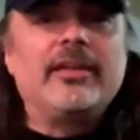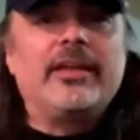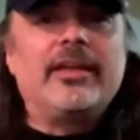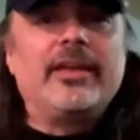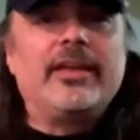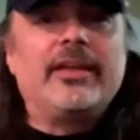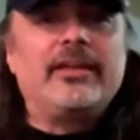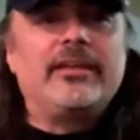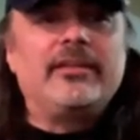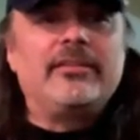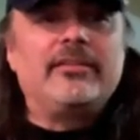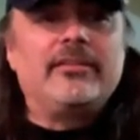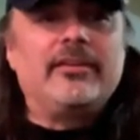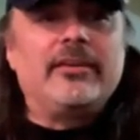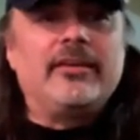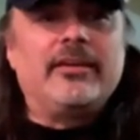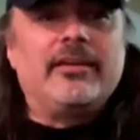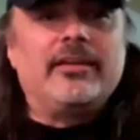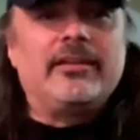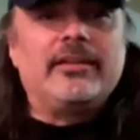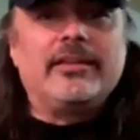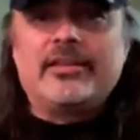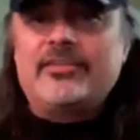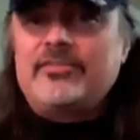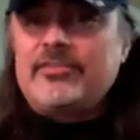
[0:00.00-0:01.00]
And
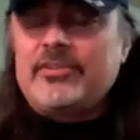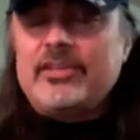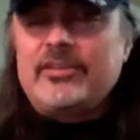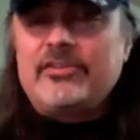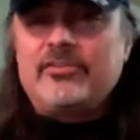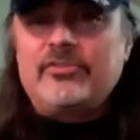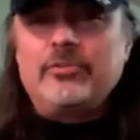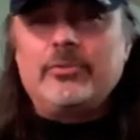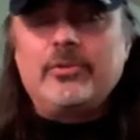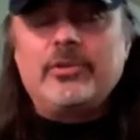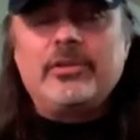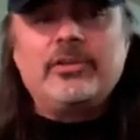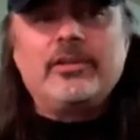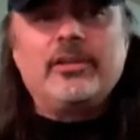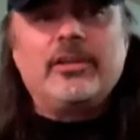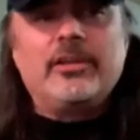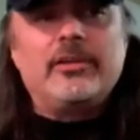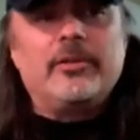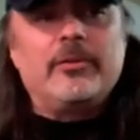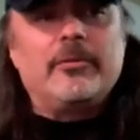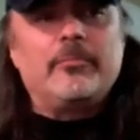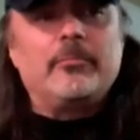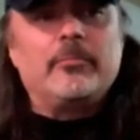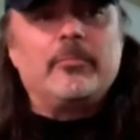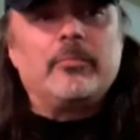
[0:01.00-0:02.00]
uh, let's get to it.
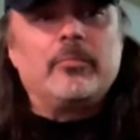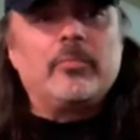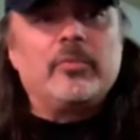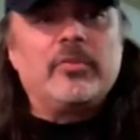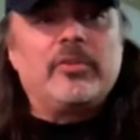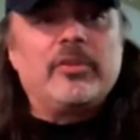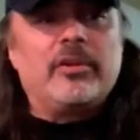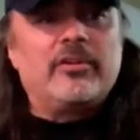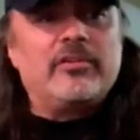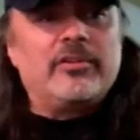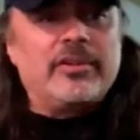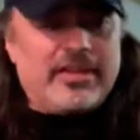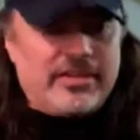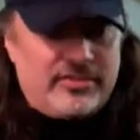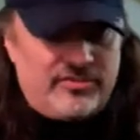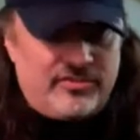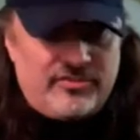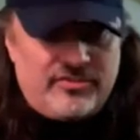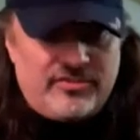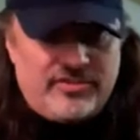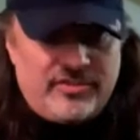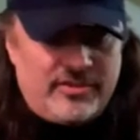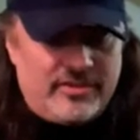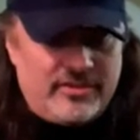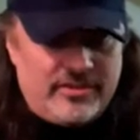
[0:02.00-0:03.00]
Um, our
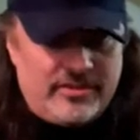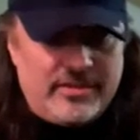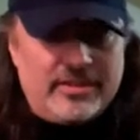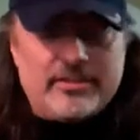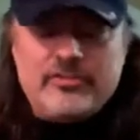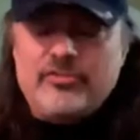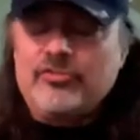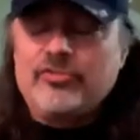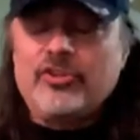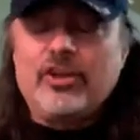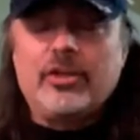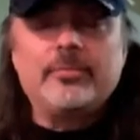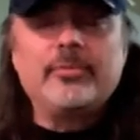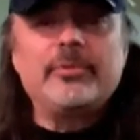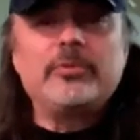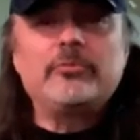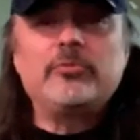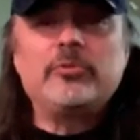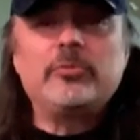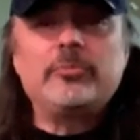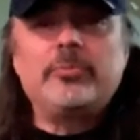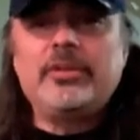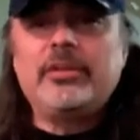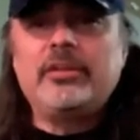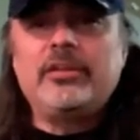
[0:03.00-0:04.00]
next uh, installment
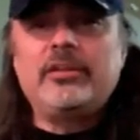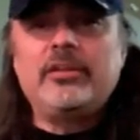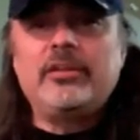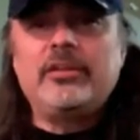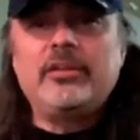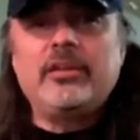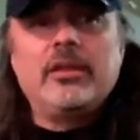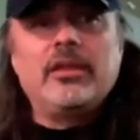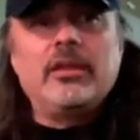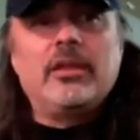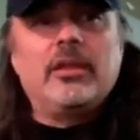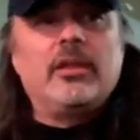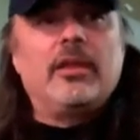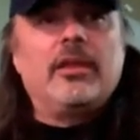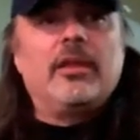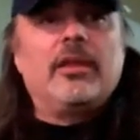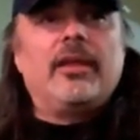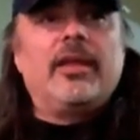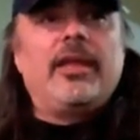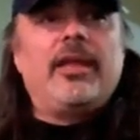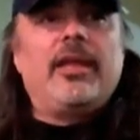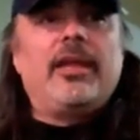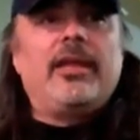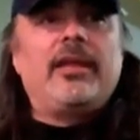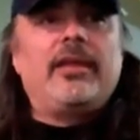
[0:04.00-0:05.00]
would be
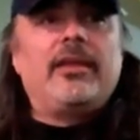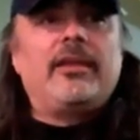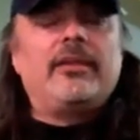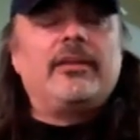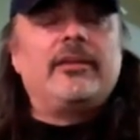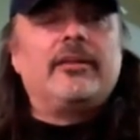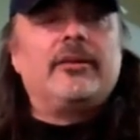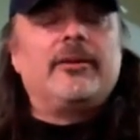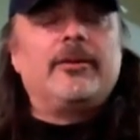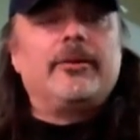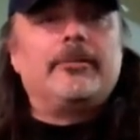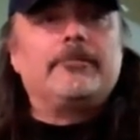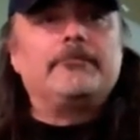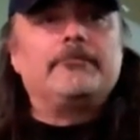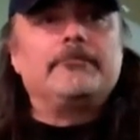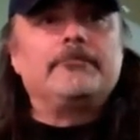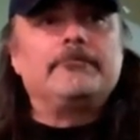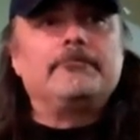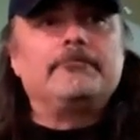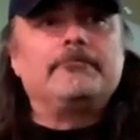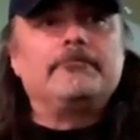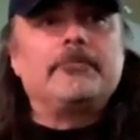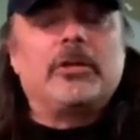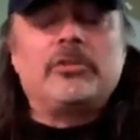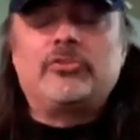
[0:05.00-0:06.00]
a, uh,
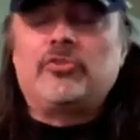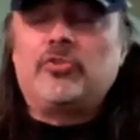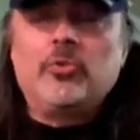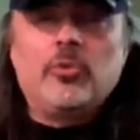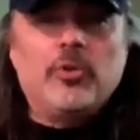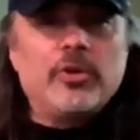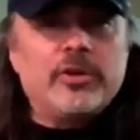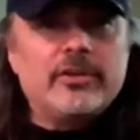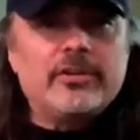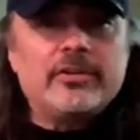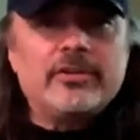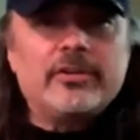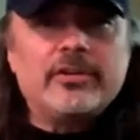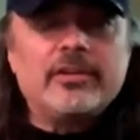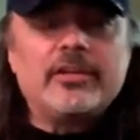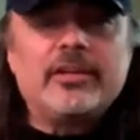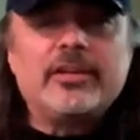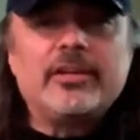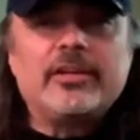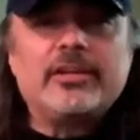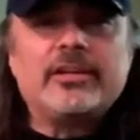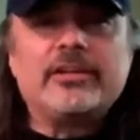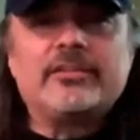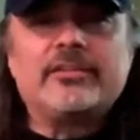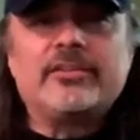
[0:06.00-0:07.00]
a tour
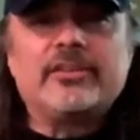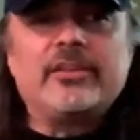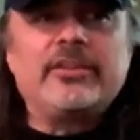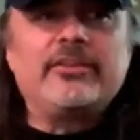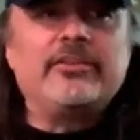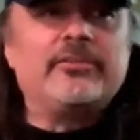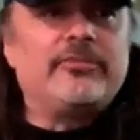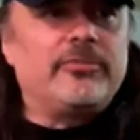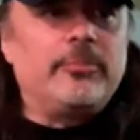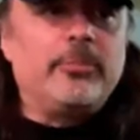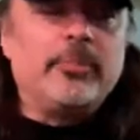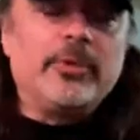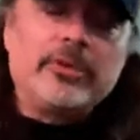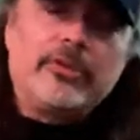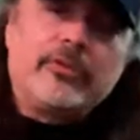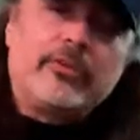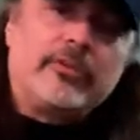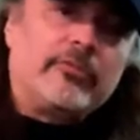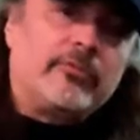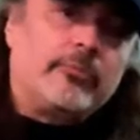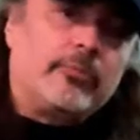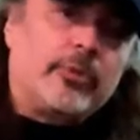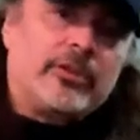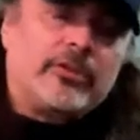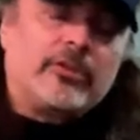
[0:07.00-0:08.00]
uh, to get you familiar
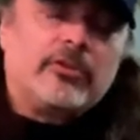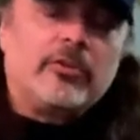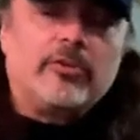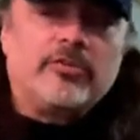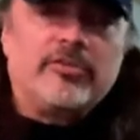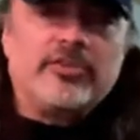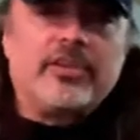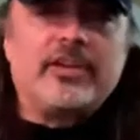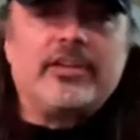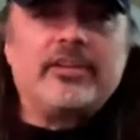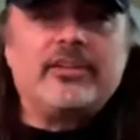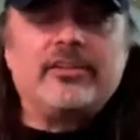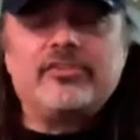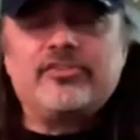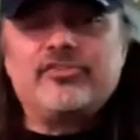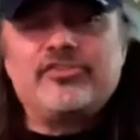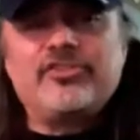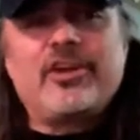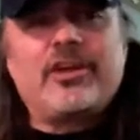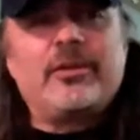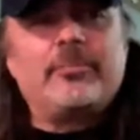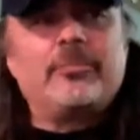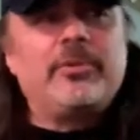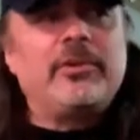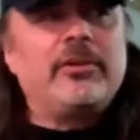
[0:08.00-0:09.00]
with what goes on in the
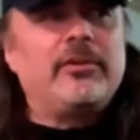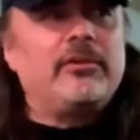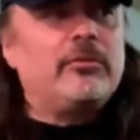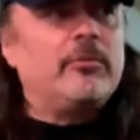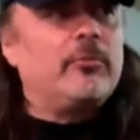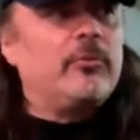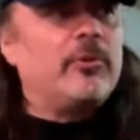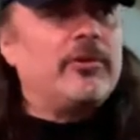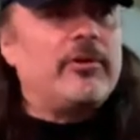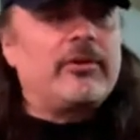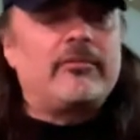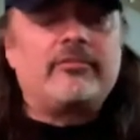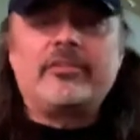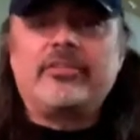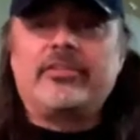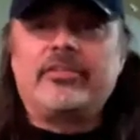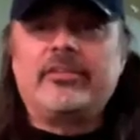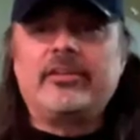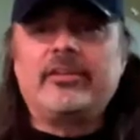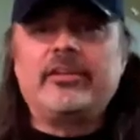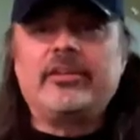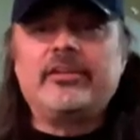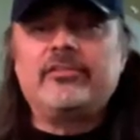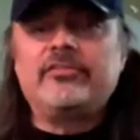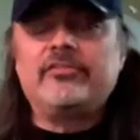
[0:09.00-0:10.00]
shop here, where
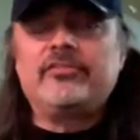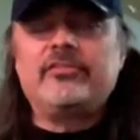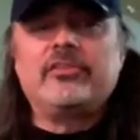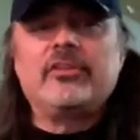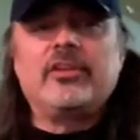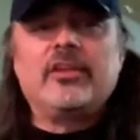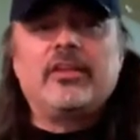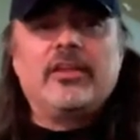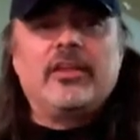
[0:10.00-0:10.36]
everything is.